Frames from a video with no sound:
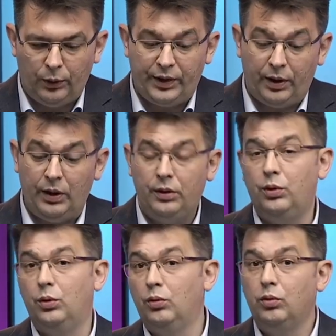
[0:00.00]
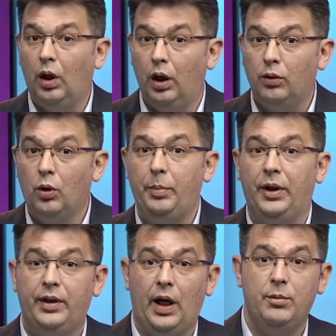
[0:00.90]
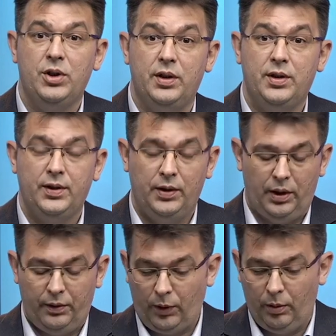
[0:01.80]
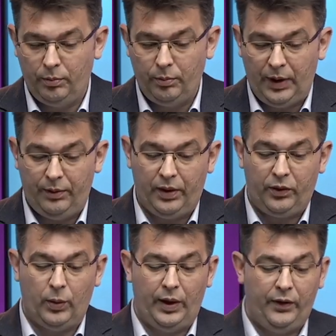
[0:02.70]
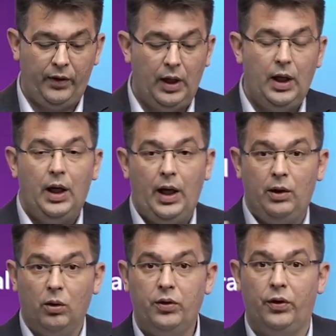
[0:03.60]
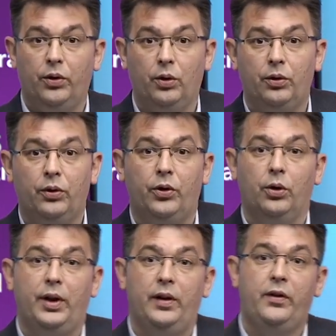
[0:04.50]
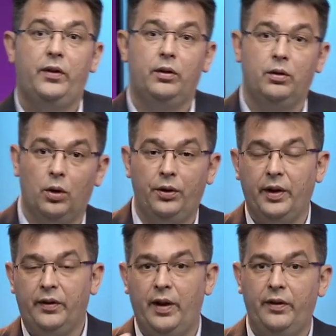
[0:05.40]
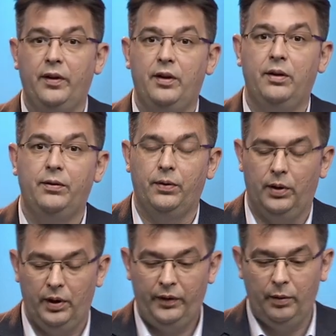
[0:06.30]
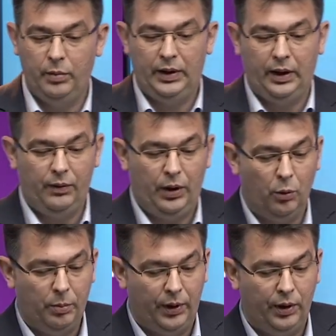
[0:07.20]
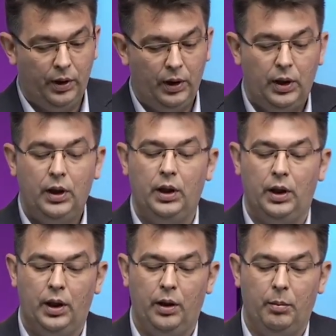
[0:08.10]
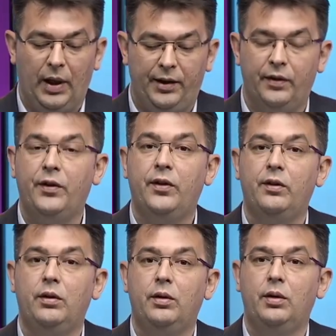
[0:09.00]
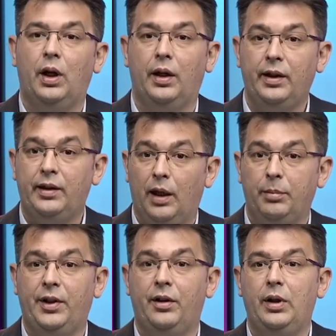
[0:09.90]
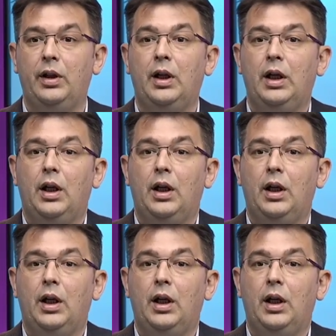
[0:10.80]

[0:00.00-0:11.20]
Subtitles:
Terry to copy the timesheets from previous ones. And you also saw these context-sensitive submit and reopen buttons that help Terry